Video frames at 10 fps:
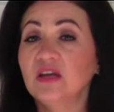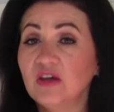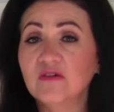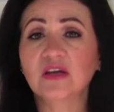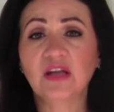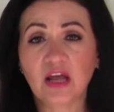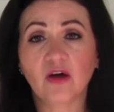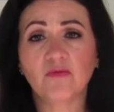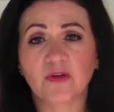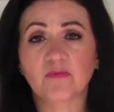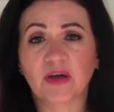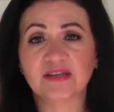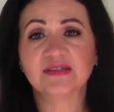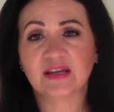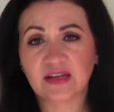You can help them by
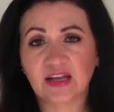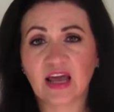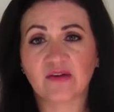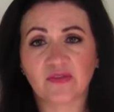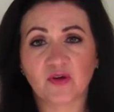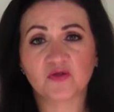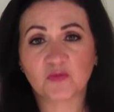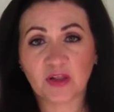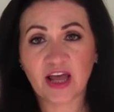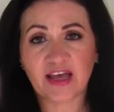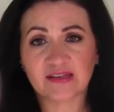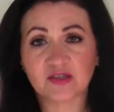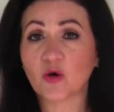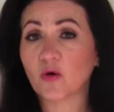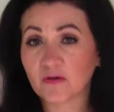sending out those
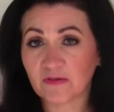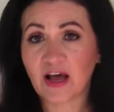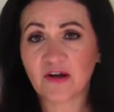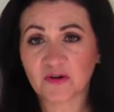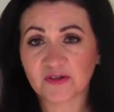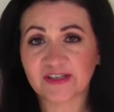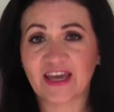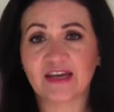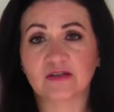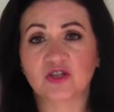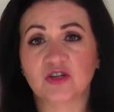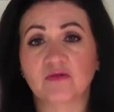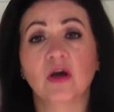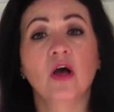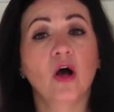plants or flowers, can't
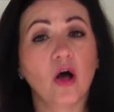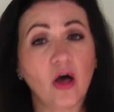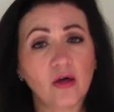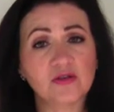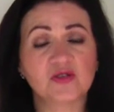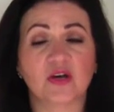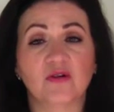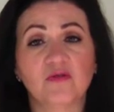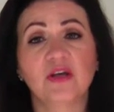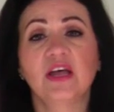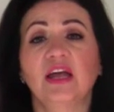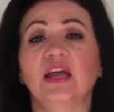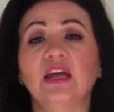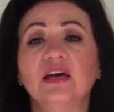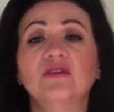you? Also,
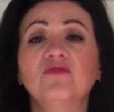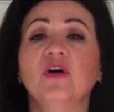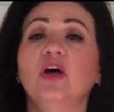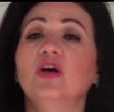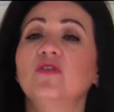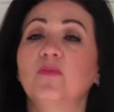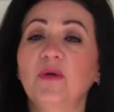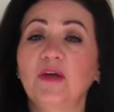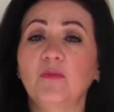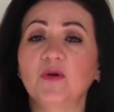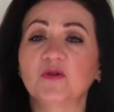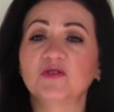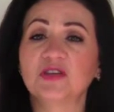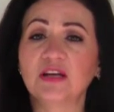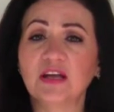if the people you're
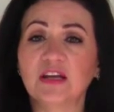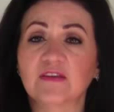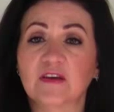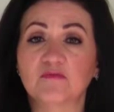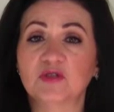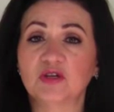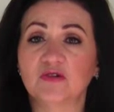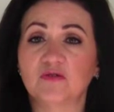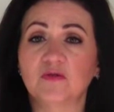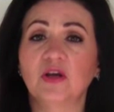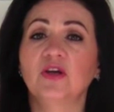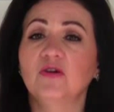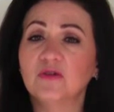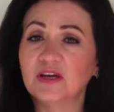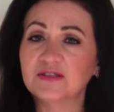sending them to,
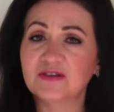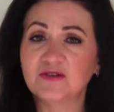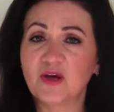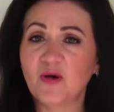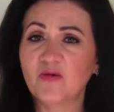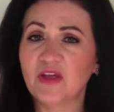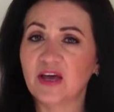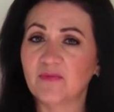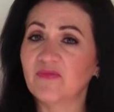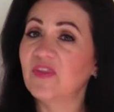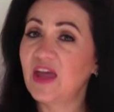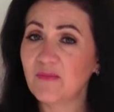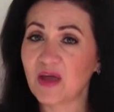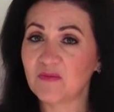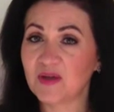you get to know them, they
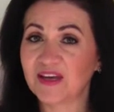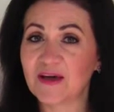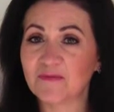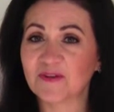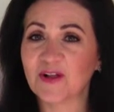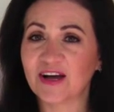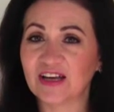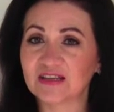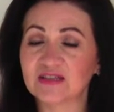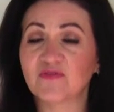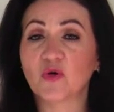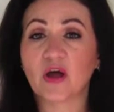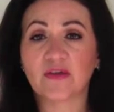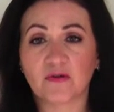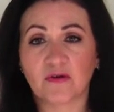may become clients
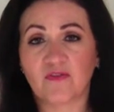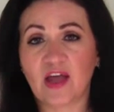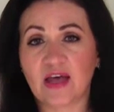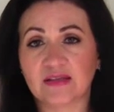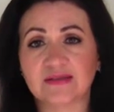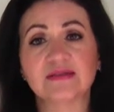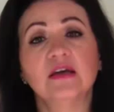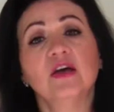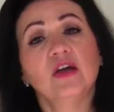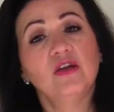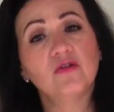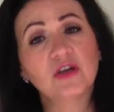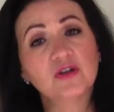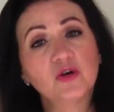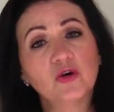for other events. You
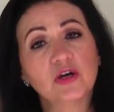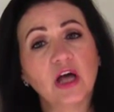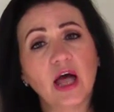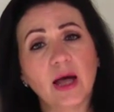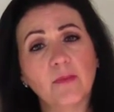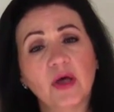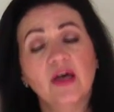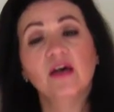can hook up